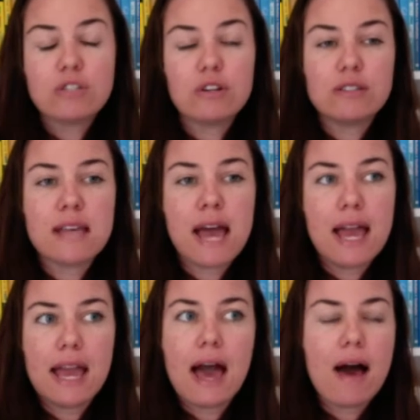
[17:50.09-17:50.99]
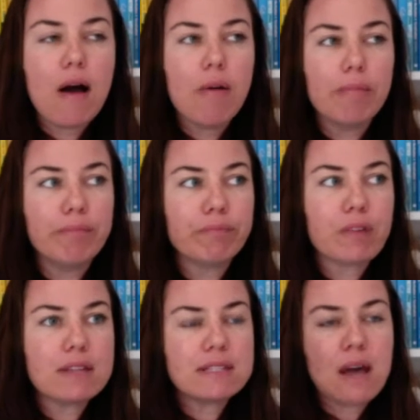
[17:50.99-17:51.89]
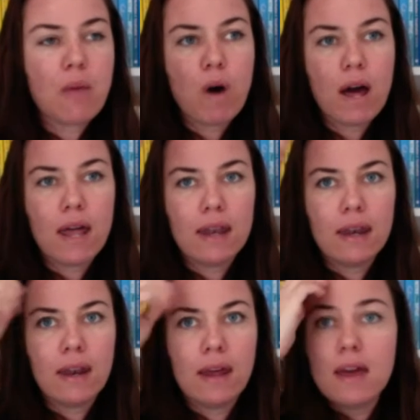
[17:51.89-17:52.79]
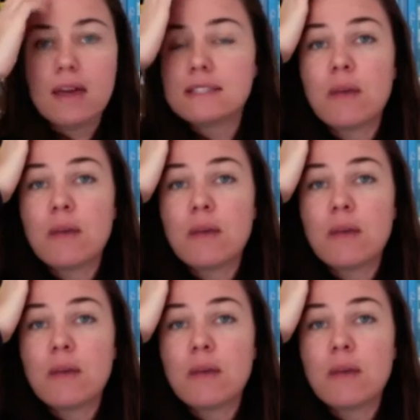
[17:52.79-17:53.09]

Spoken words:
So say someone